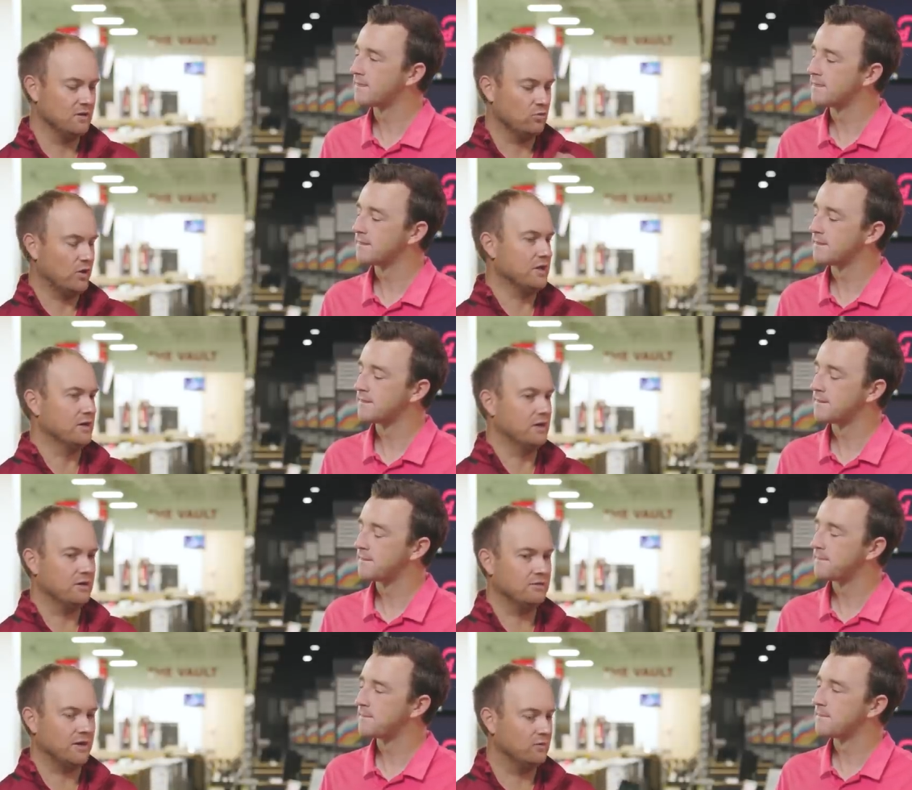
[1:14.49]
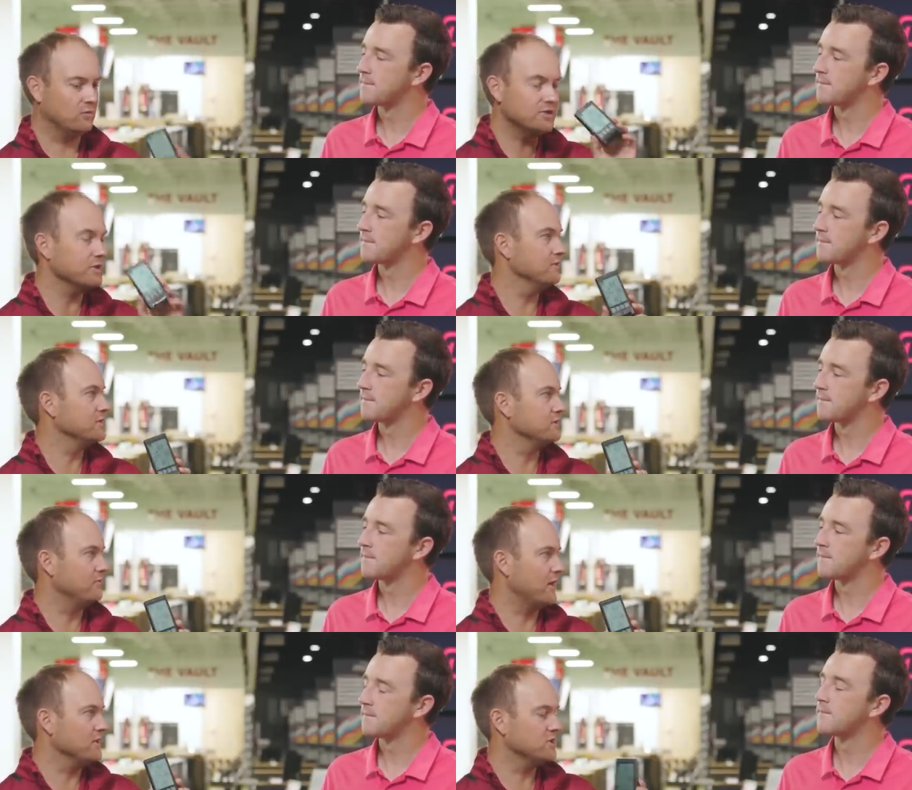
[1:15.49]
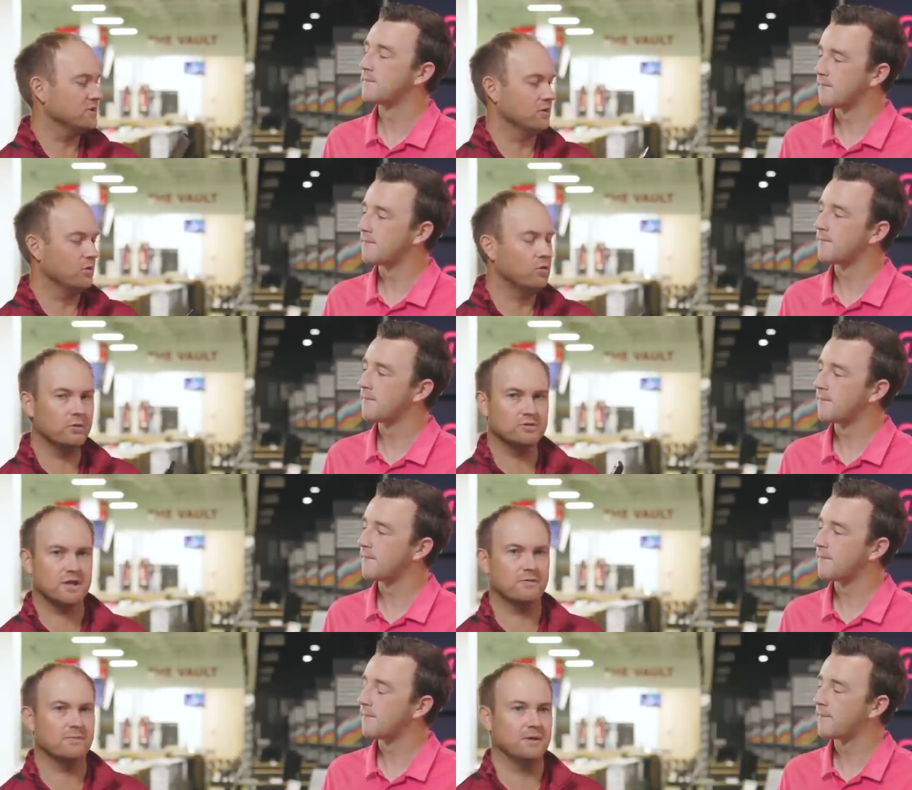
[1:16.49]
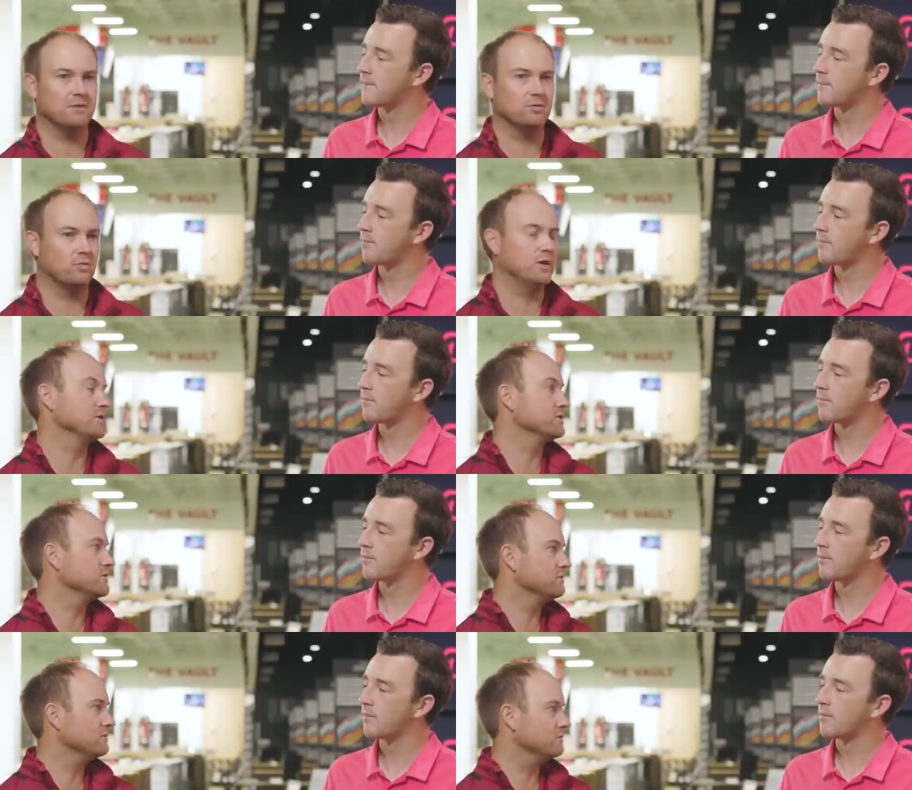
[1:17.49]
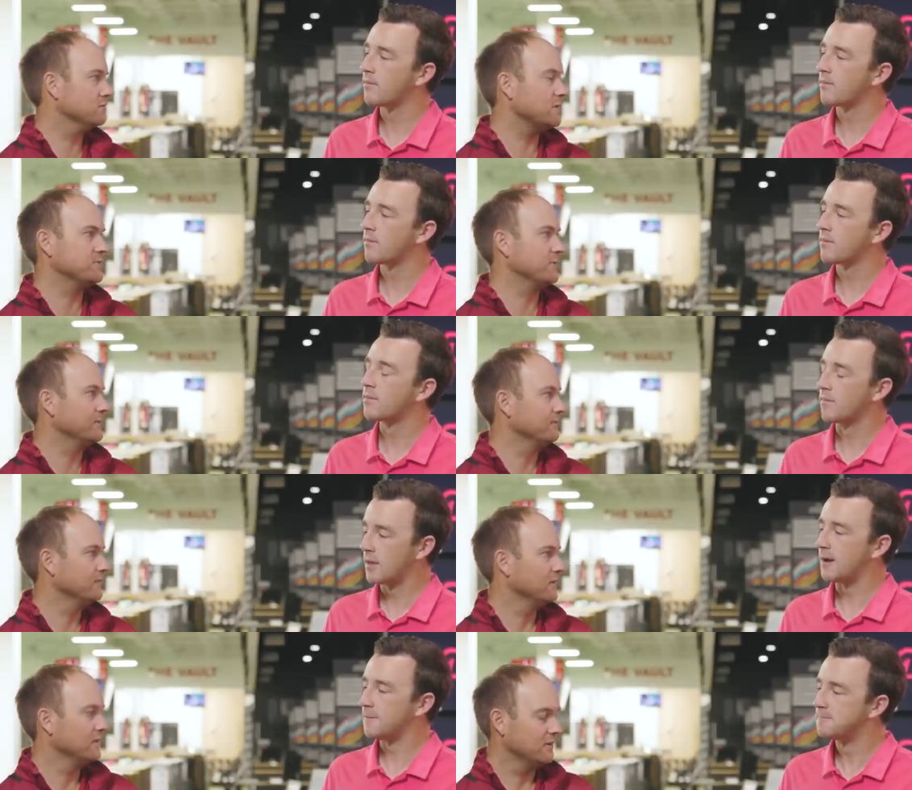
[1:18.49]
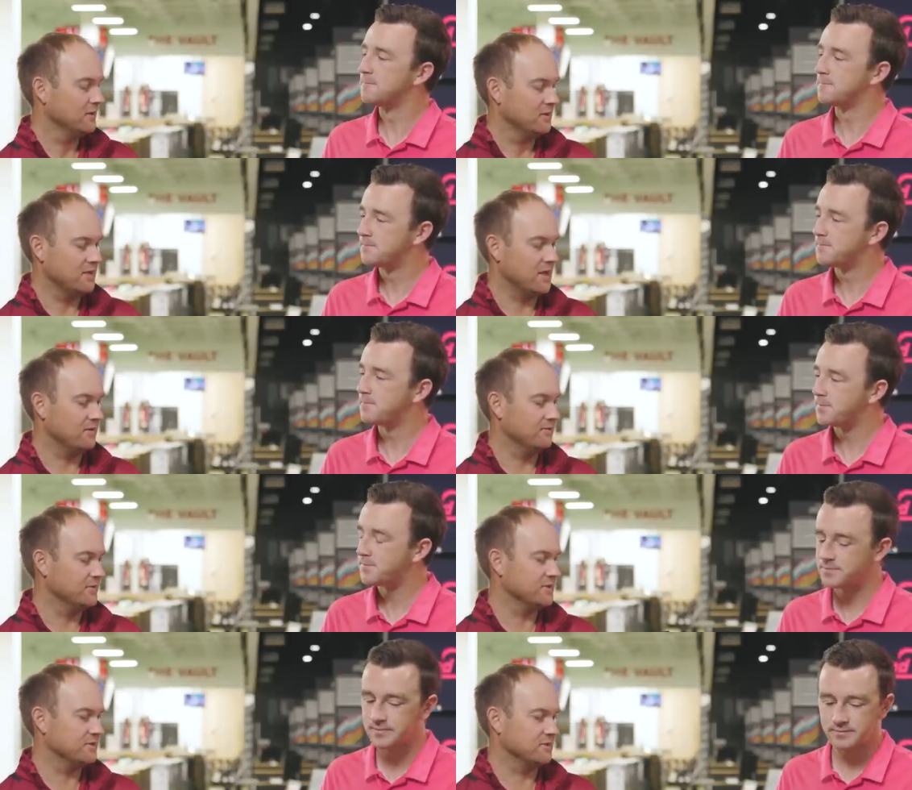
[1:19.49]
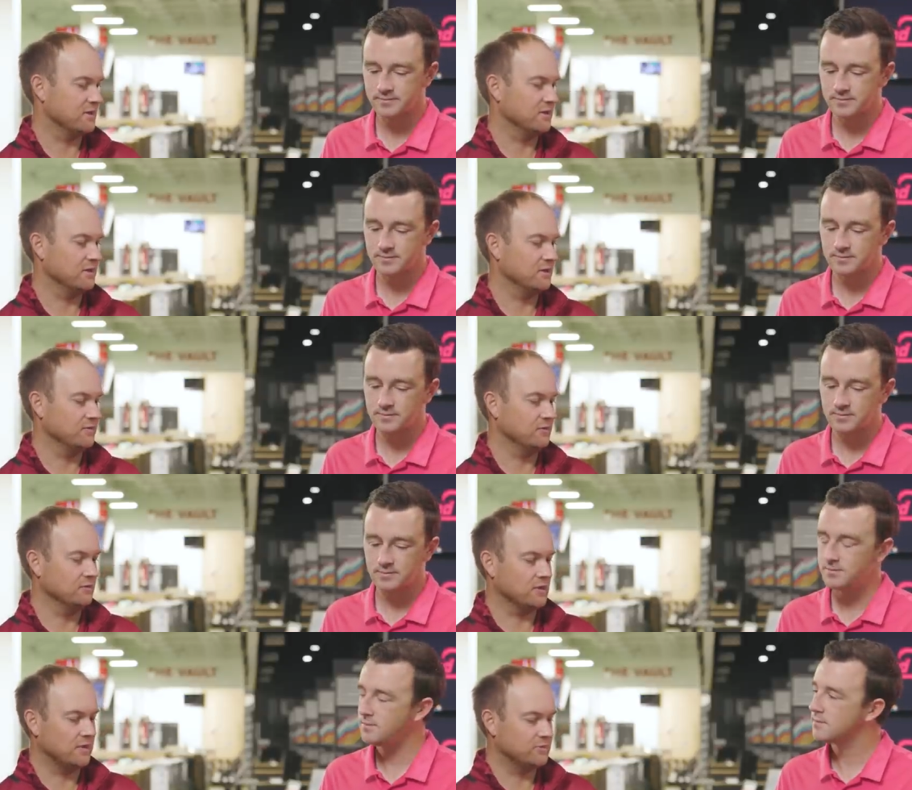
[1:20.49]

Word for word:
Speaker 1: radar that wasn't this device. All it was giving me was club speed. Yeah. Now, this is going to give you club